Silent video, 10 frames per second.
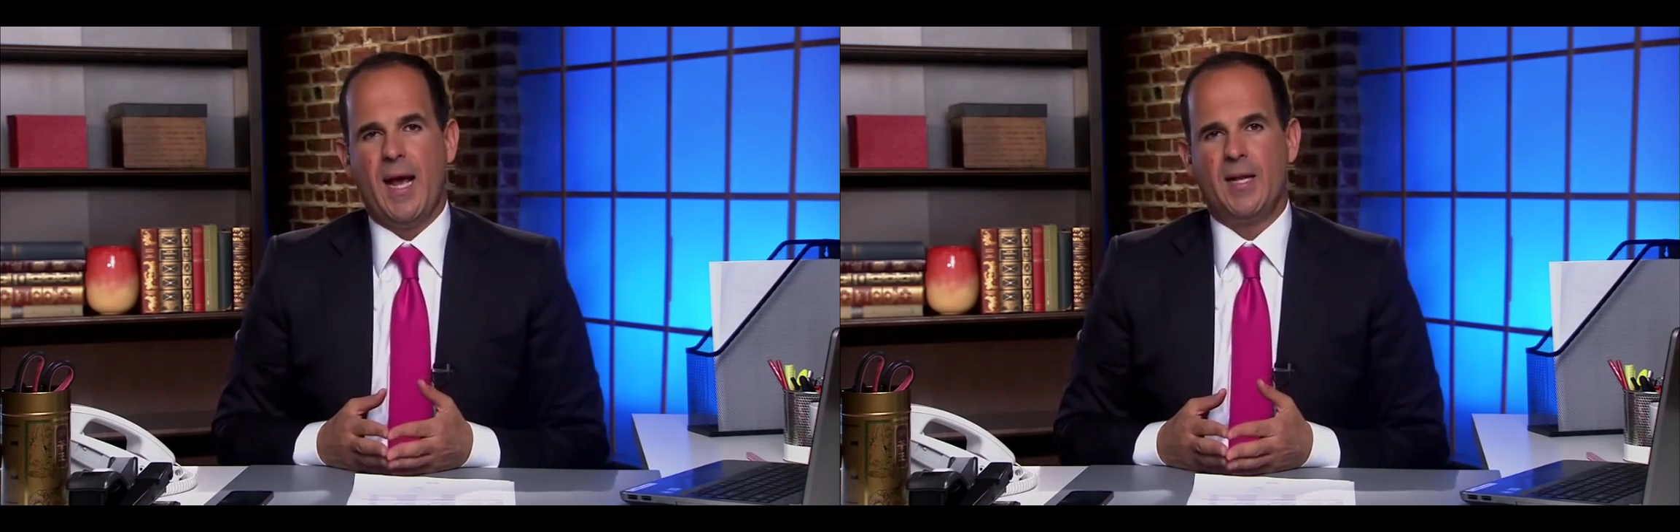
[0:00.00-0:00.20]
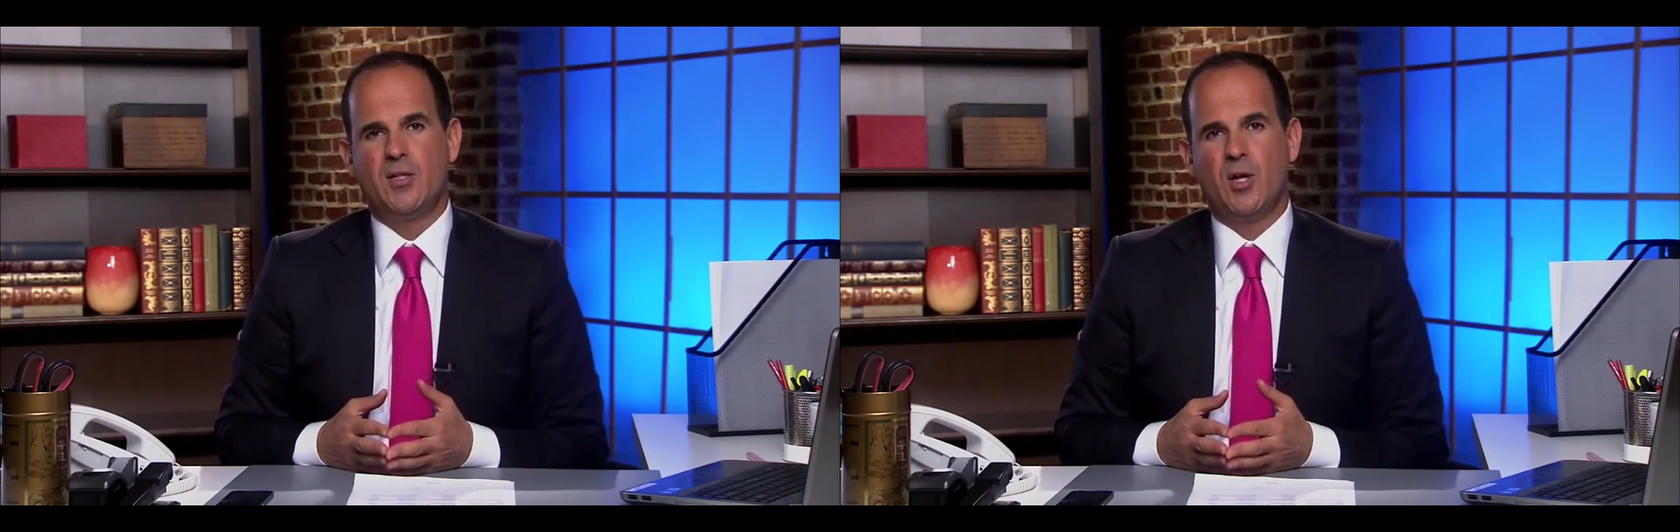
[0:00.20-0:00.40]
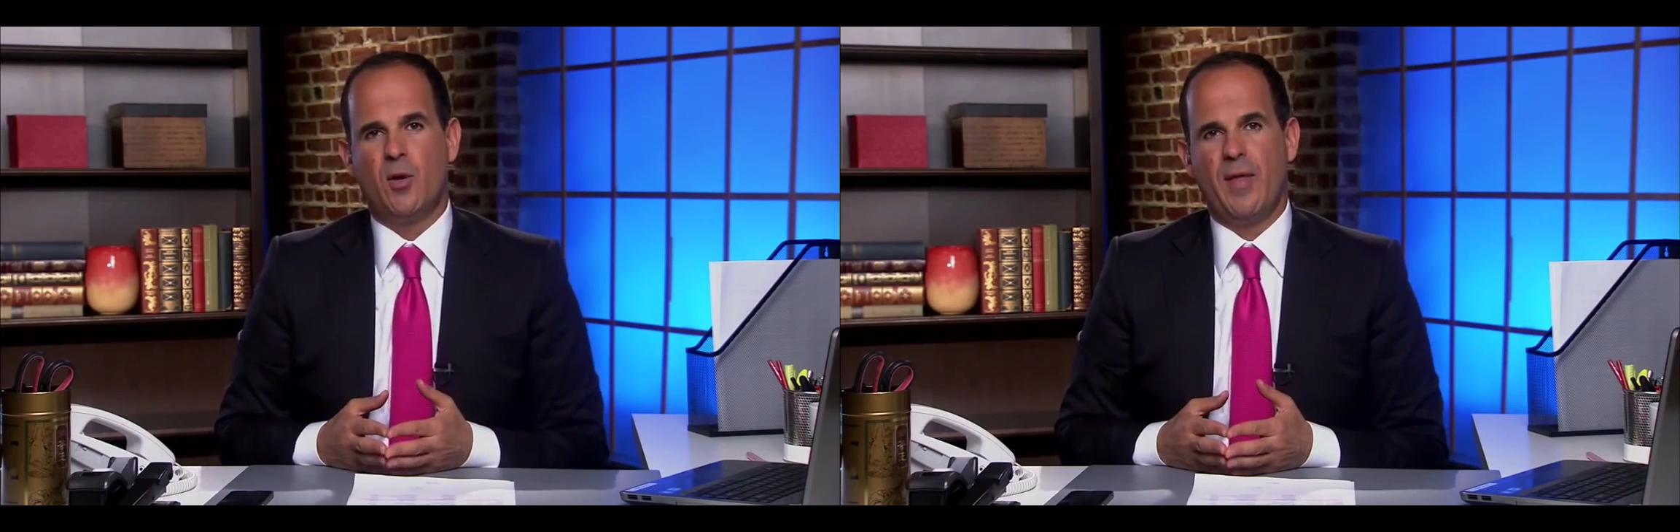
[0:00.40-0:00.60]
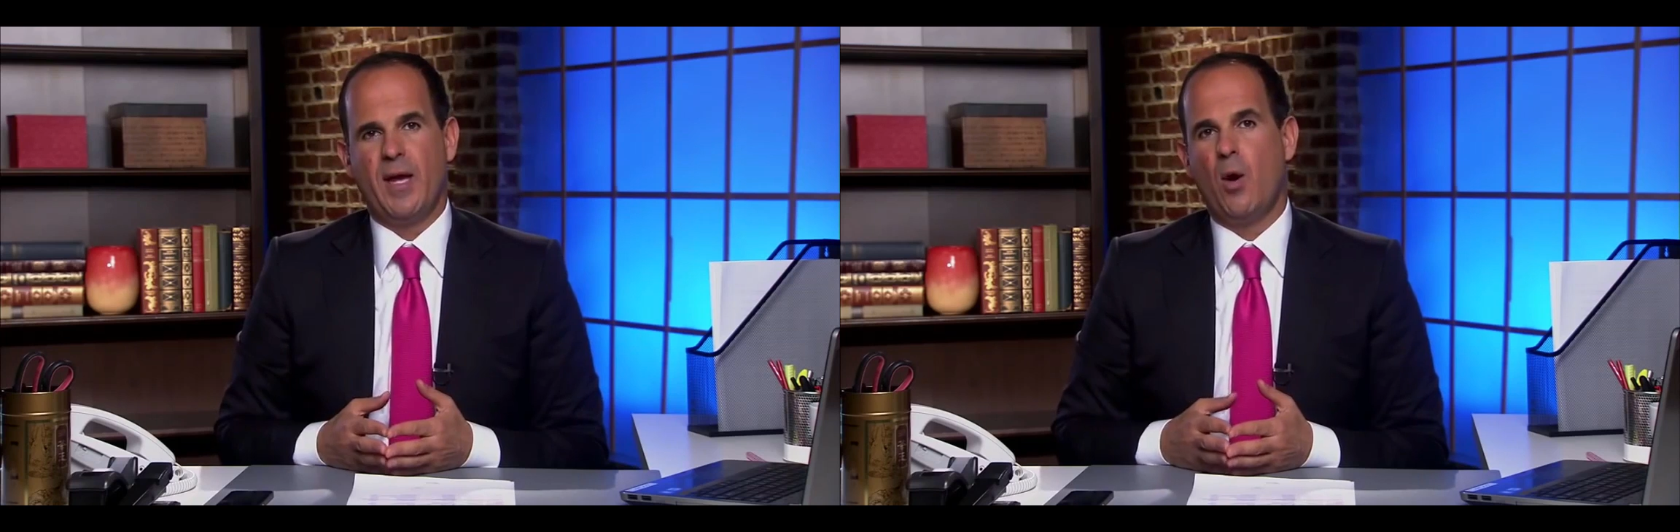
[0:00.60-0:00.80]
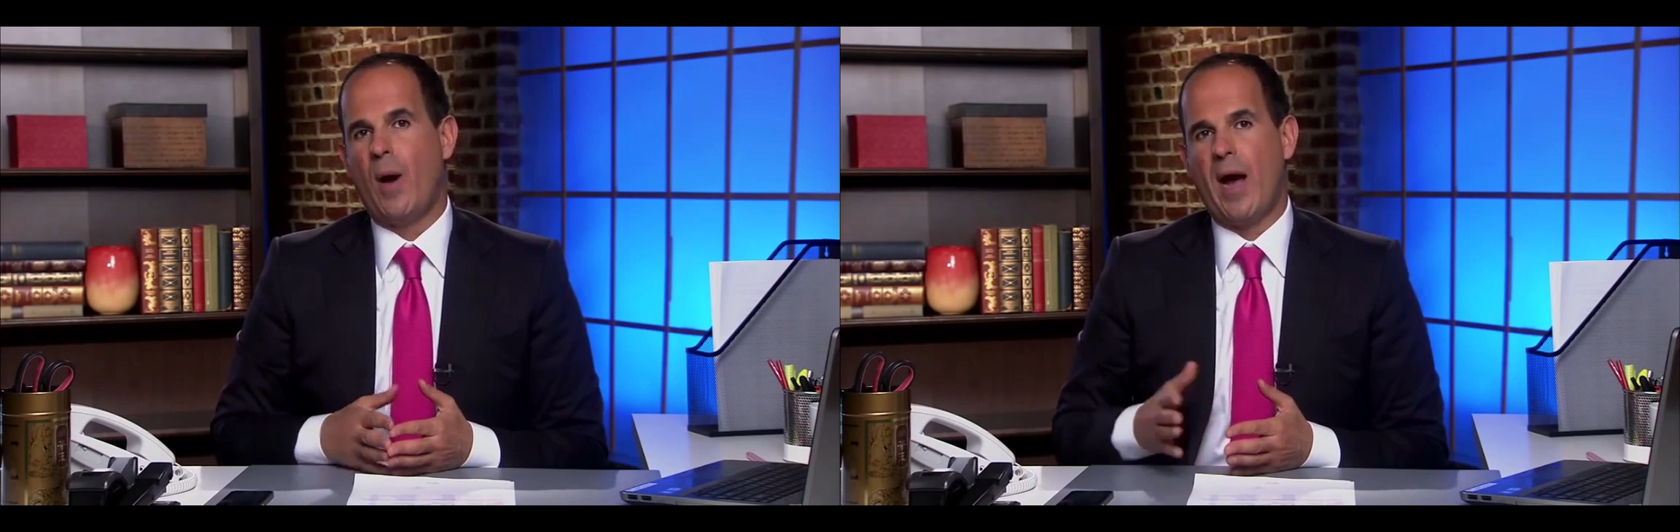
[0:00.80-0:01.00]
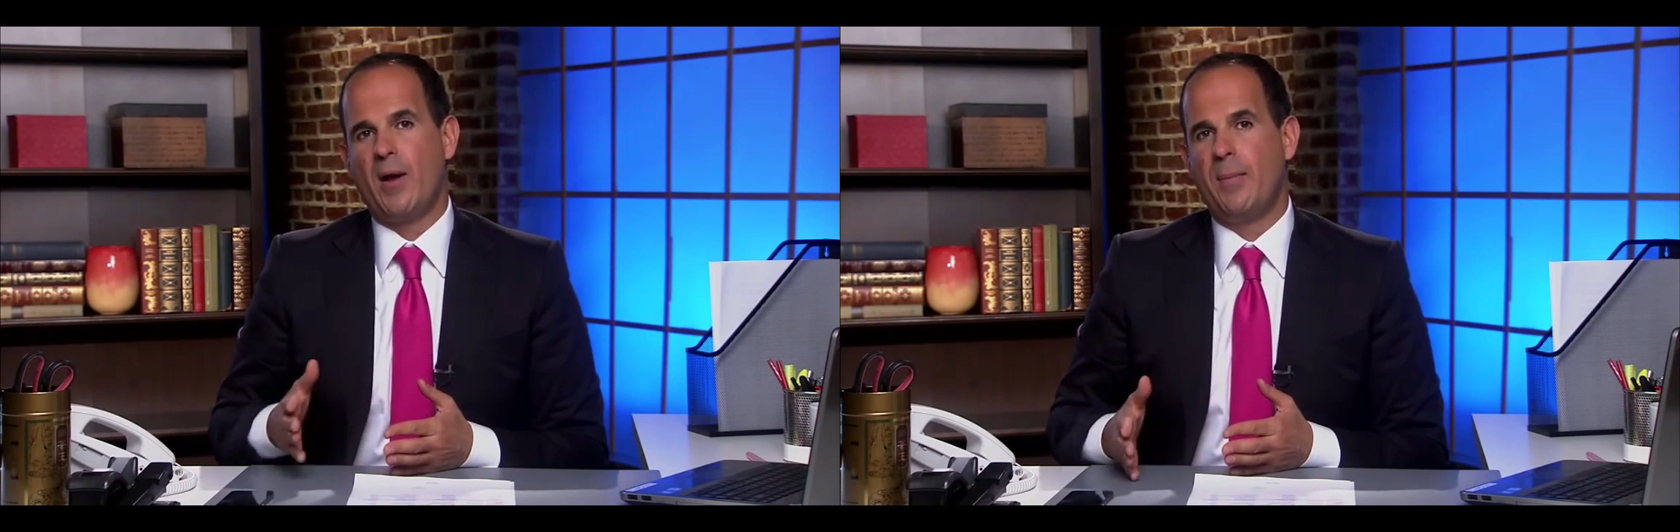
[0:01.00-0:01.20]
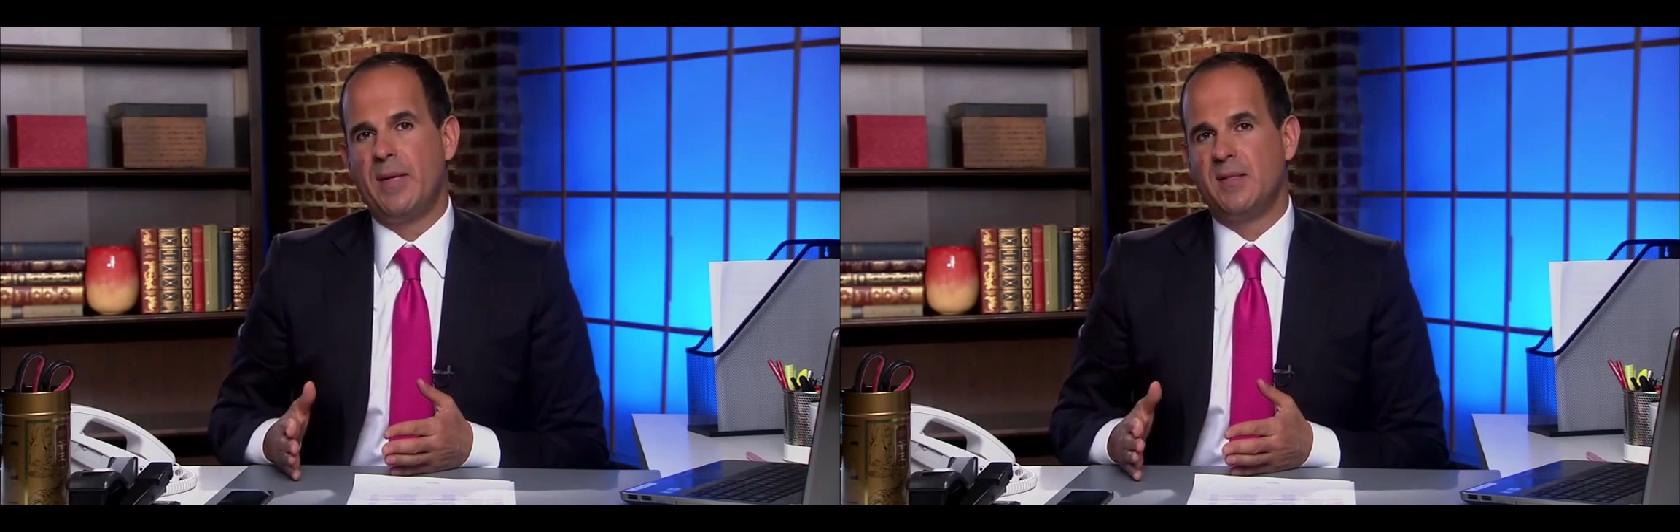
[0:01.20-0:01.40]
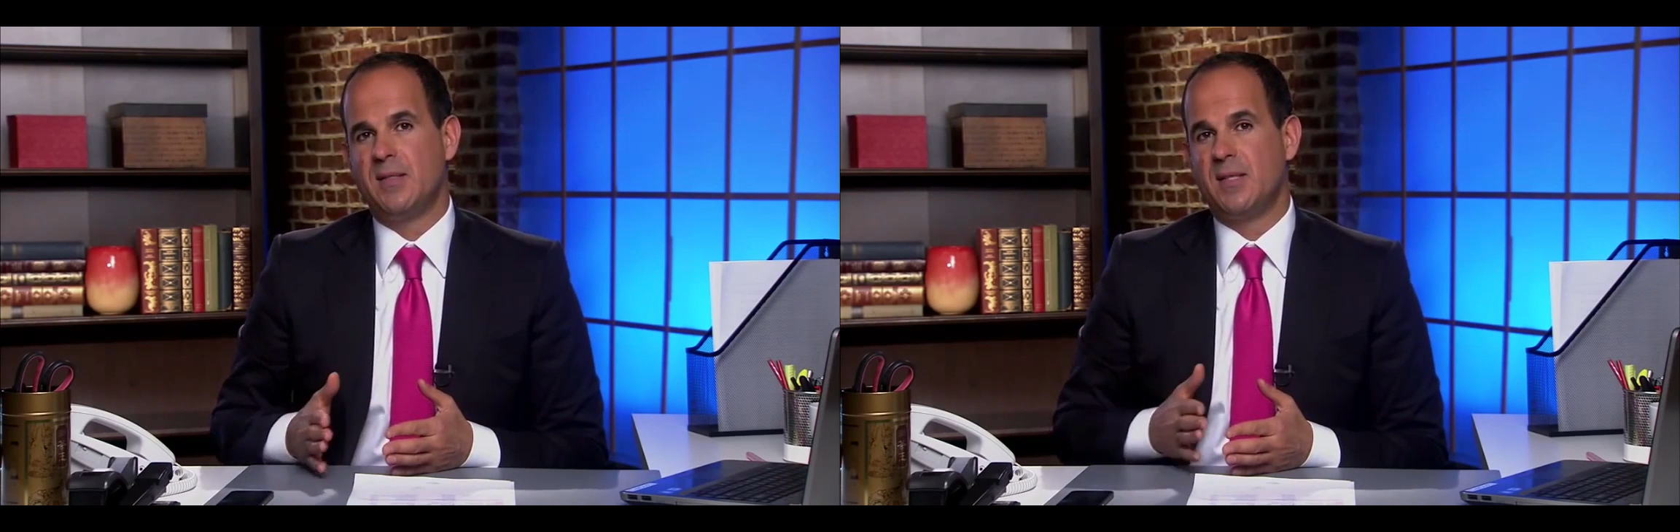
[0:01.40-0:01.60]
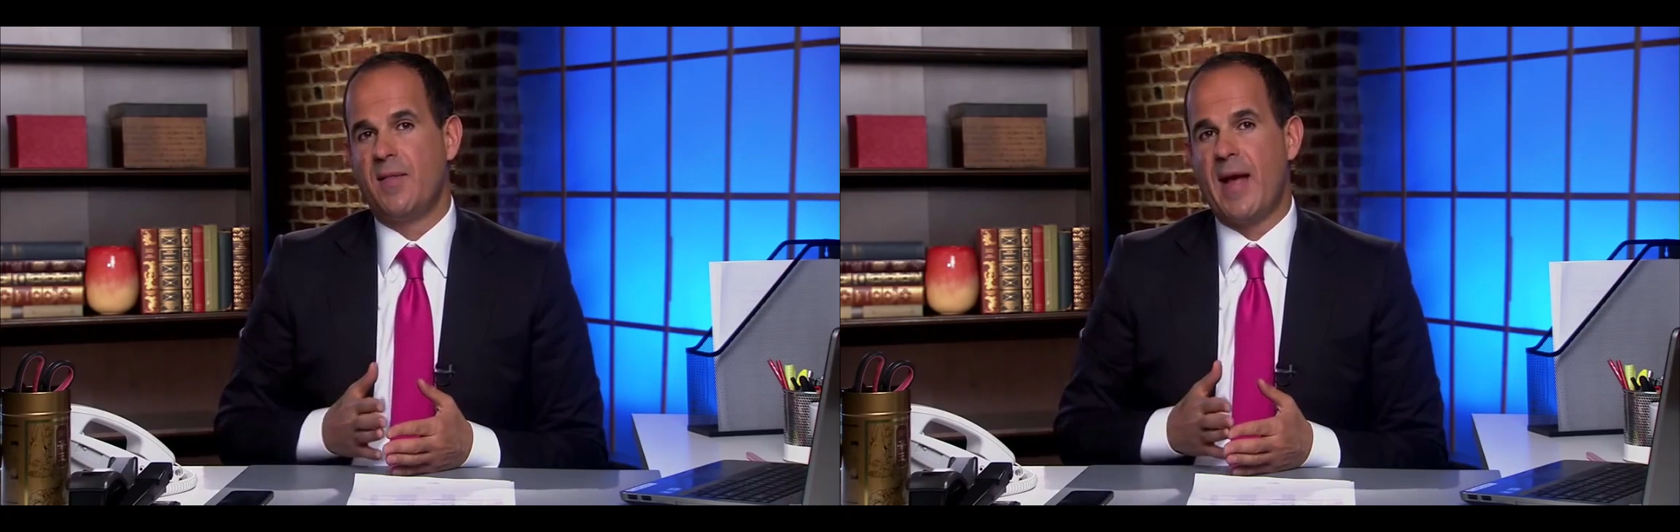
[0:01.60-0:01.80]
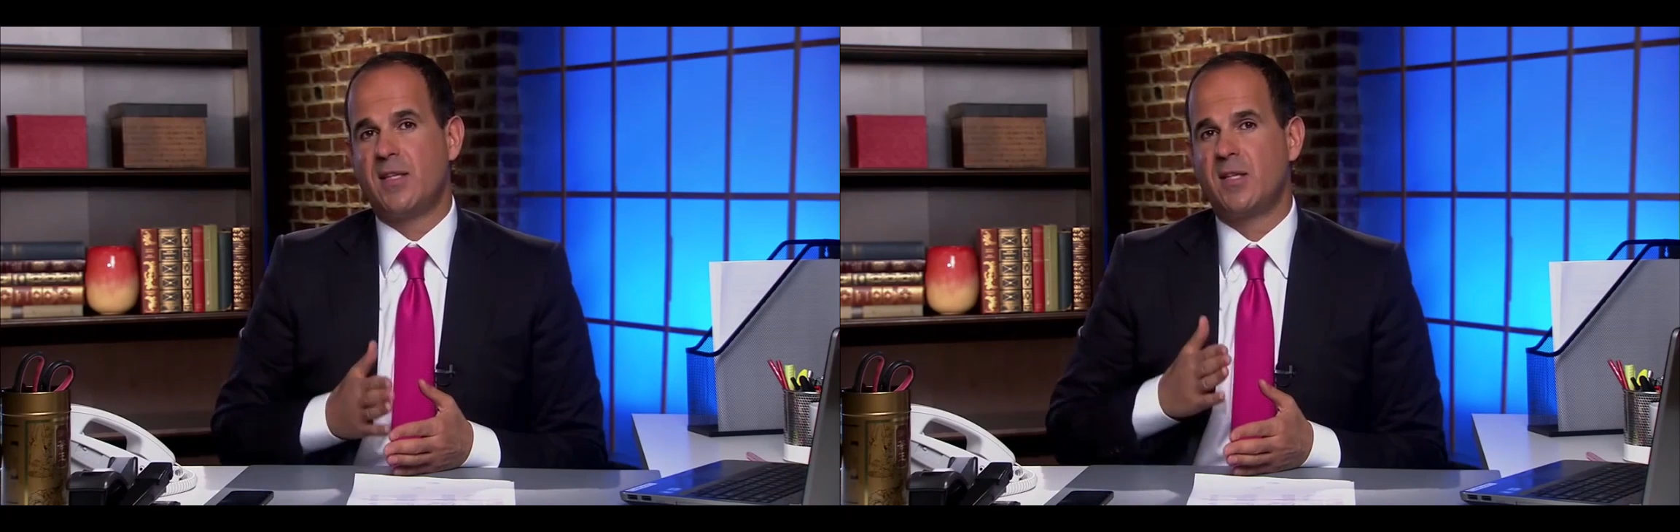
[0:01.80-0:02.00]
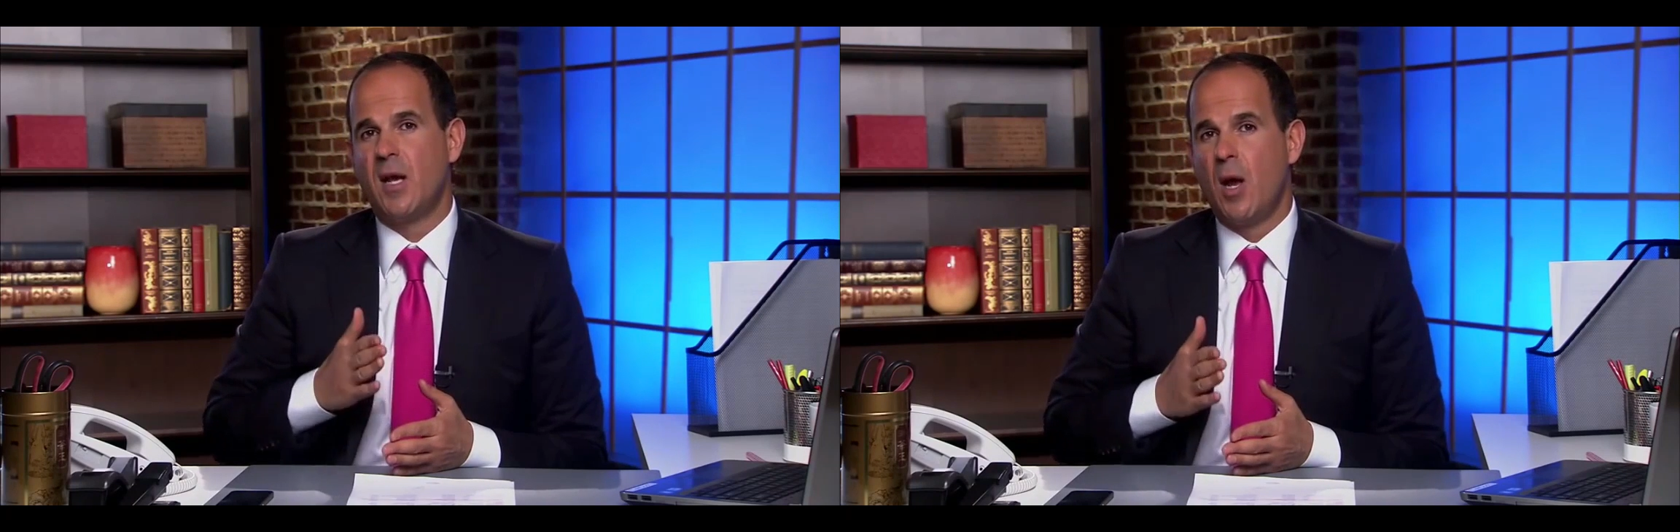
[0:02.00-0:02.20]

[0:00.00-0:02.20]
And so they go out of business and that's